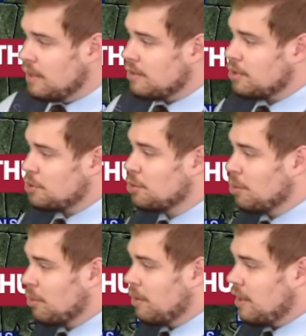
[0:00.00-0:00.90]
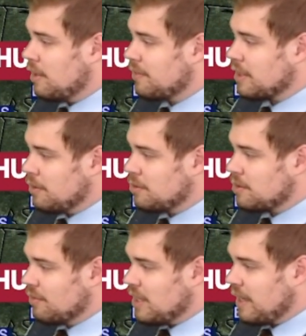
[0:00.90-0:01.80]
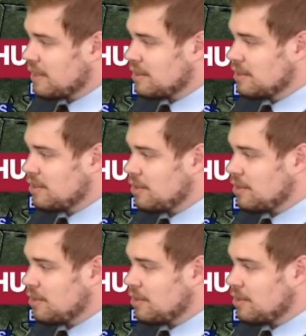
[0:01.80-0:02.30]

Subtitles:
to shore off the coast of Texas,